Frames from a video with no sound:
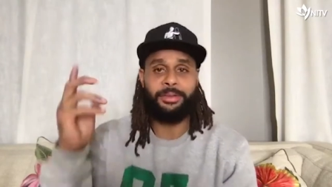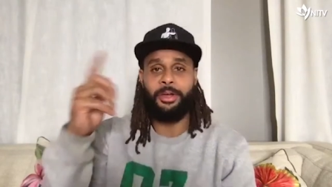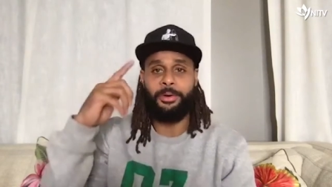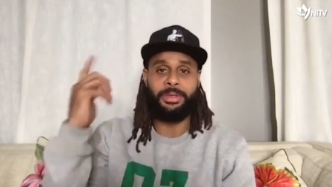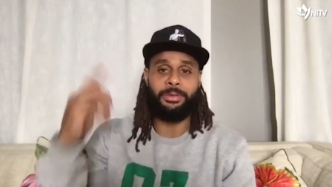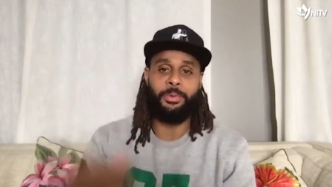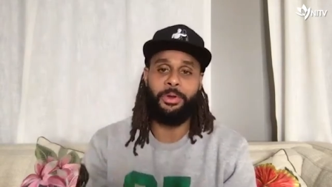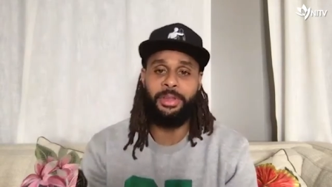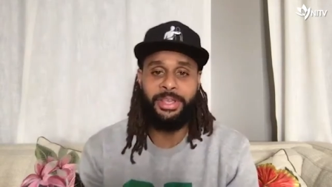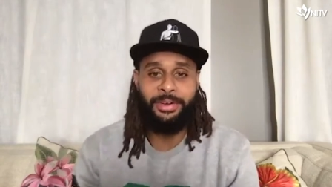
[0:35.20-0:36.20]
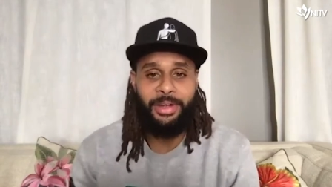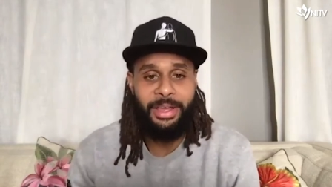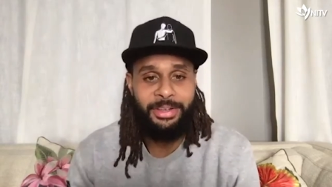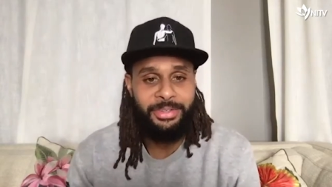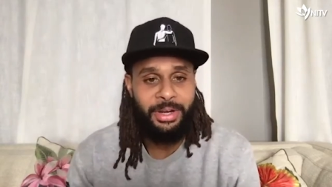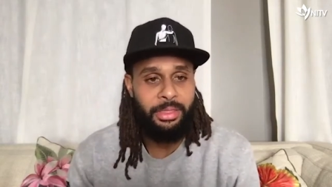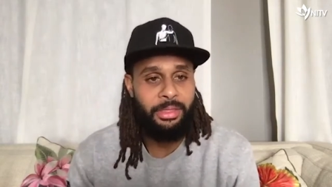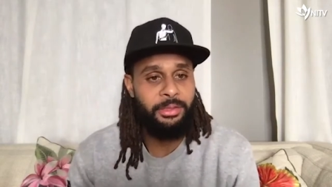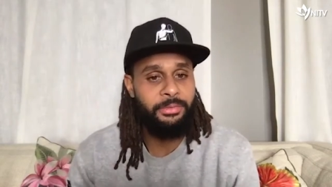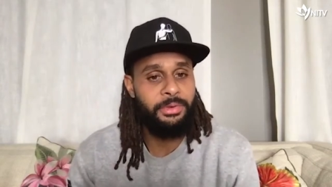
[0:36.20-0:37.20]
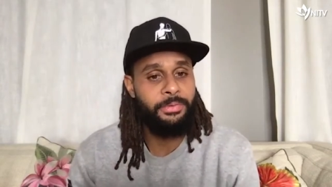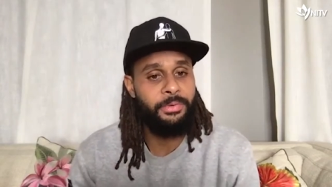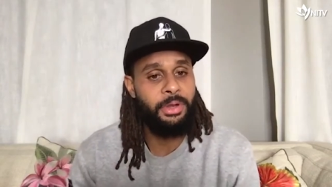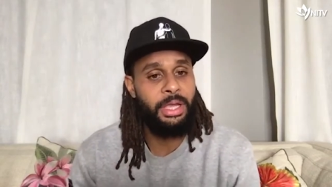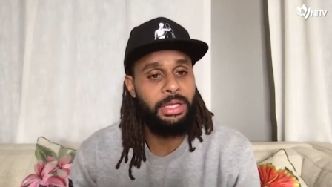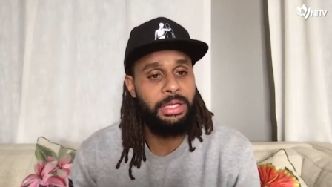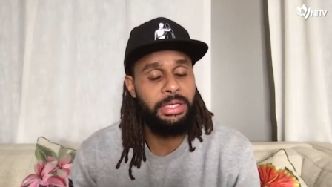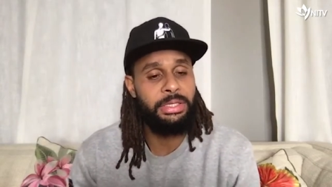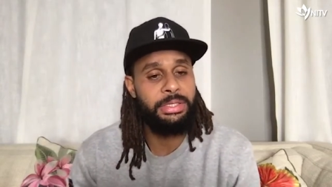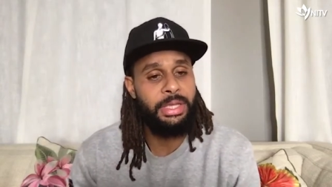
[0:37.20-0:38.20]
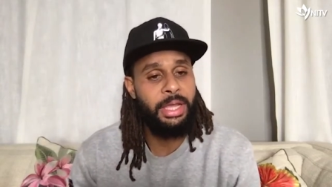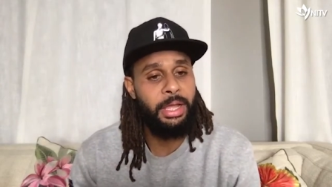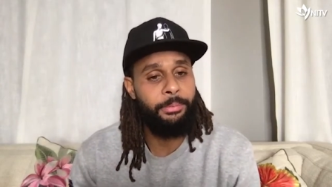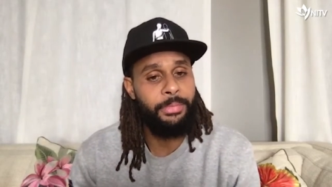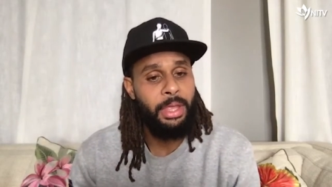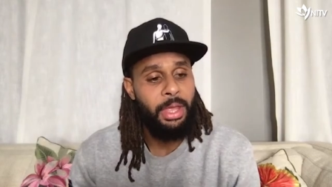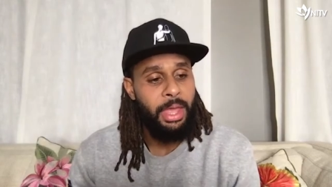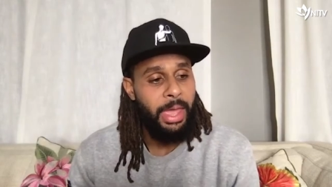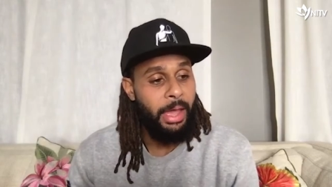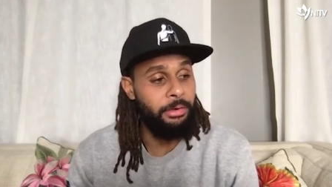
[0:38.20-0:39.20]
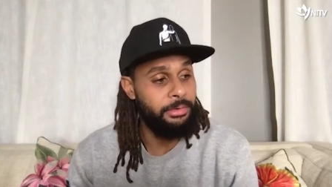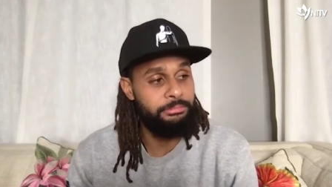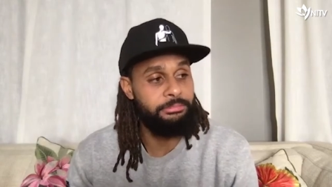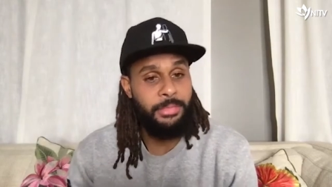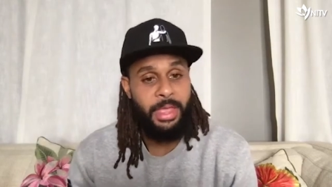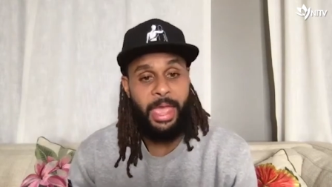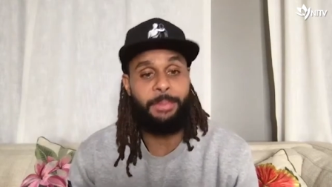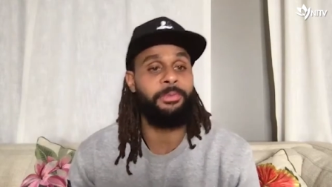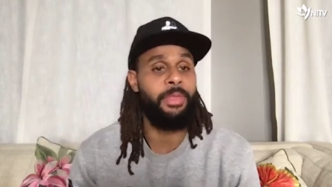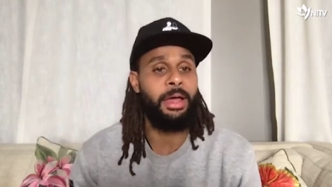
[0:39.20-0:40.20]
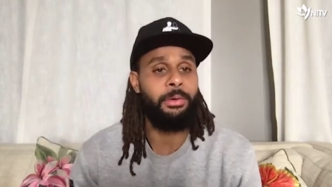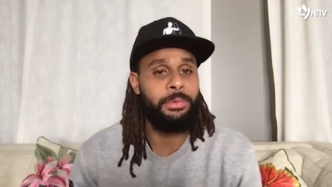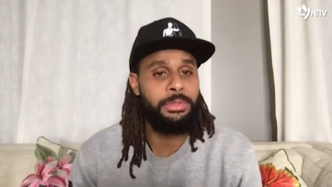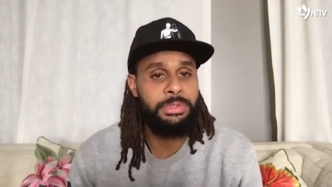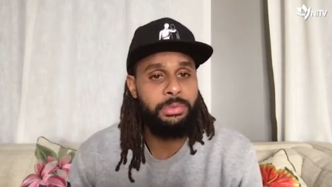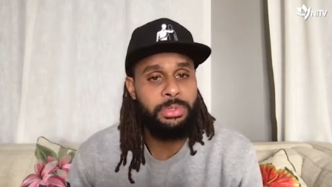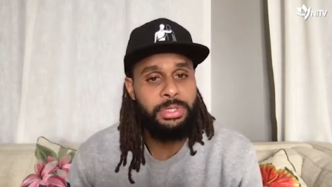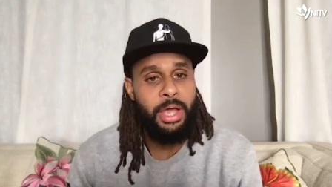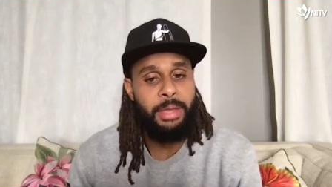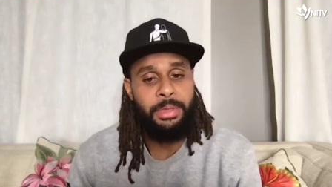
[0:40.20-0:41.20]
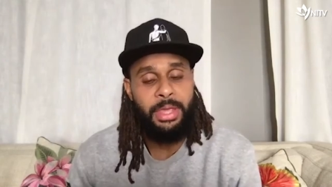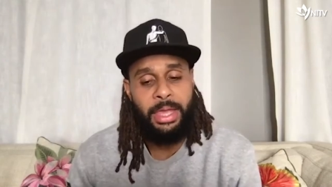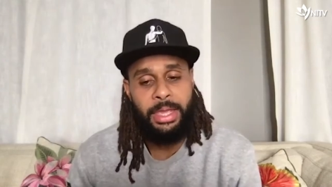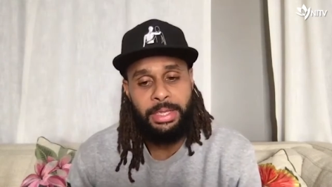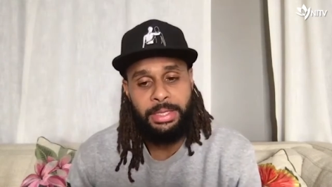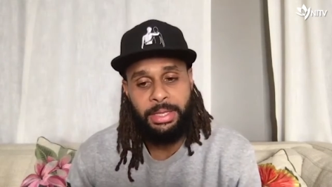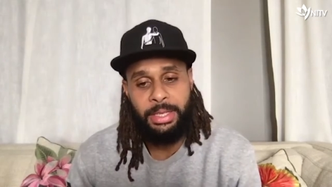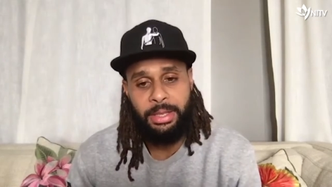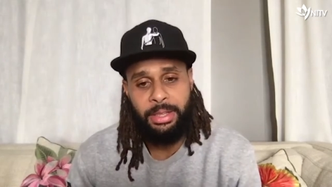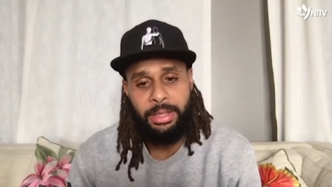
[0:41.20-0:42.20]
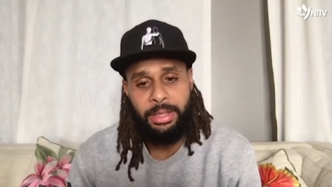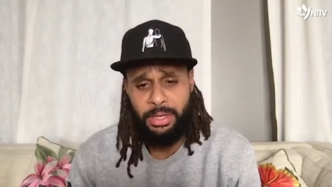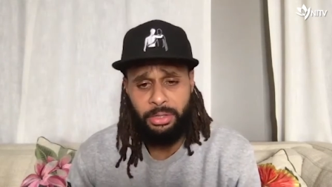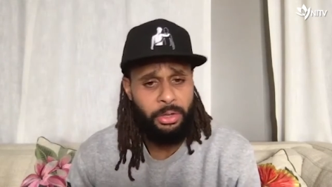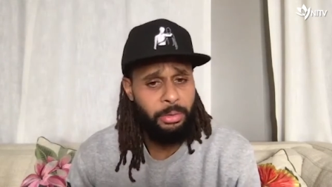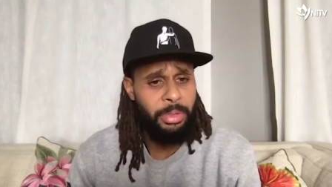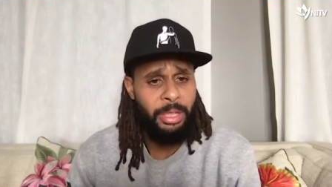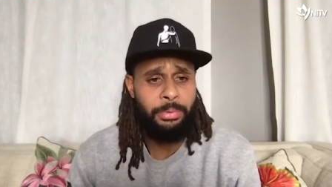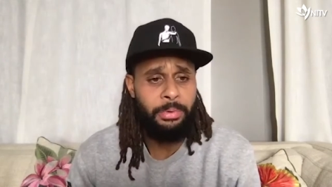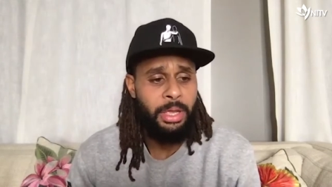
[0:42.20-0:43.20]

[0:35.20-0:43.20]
going whirling around trying to think of different ideas. Um, out came of that was was IBA and, and I've had a lot of people